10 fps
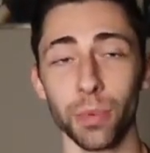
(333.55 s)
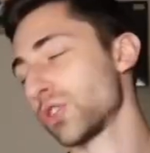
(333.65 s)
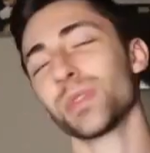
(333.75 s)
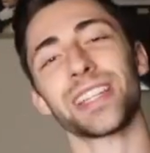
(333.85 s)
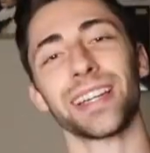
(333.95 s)
She
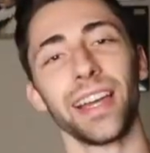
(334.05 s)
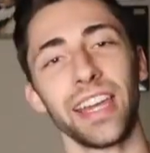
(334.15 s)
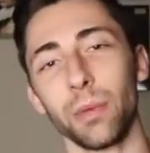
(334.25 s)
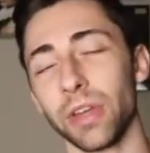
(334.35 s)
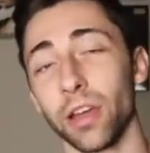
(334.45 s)
was like, I
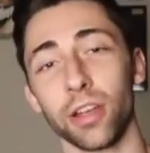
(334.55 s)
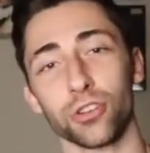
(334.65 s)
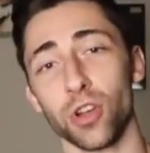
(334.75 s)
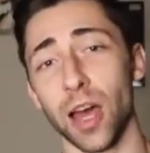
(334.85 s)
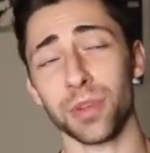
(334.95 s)
can't be out here
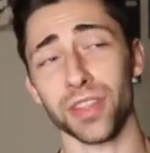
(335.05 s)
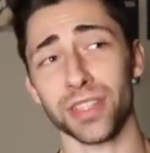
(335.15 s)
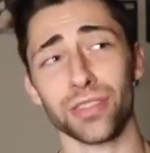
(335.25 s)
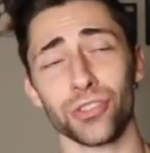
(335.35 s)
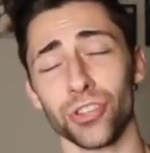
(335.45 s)
trapped in this
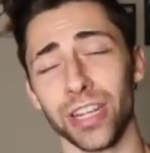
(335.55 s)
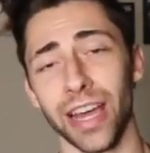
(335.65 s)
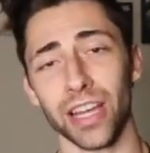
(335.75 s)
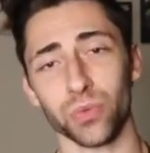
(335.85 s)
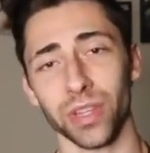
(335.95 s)

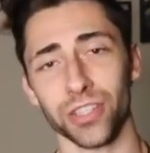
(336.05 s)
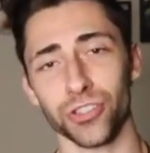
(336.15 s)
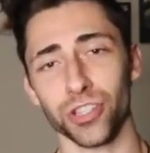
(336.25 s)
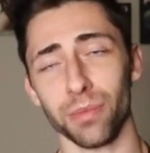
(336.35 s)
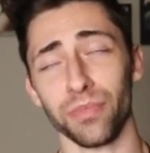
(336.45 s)
ass
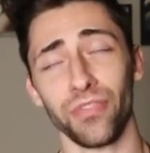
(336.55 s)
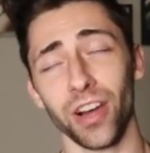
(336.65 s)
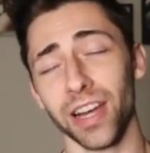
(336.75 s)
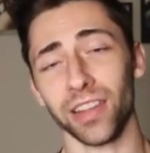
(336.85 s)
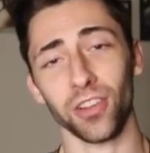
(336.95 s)
relationship.
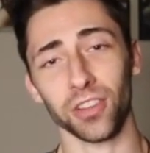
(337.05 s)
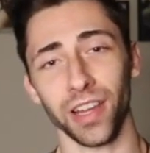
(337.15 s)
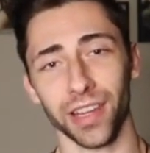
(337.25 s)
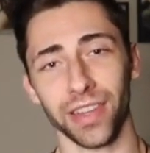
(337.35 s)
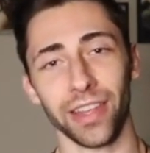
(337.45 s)
I look
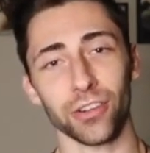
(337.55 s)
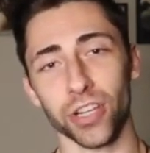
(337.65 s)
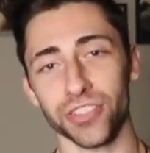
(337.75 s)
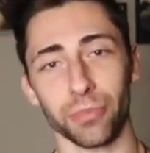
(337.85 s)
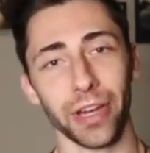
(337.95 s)
like the
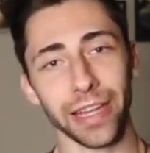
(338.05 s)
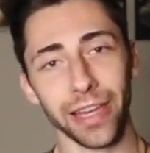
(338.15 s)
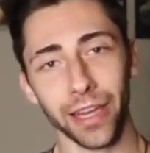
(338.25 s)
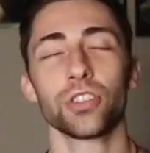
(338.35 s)
Energizer Bunny.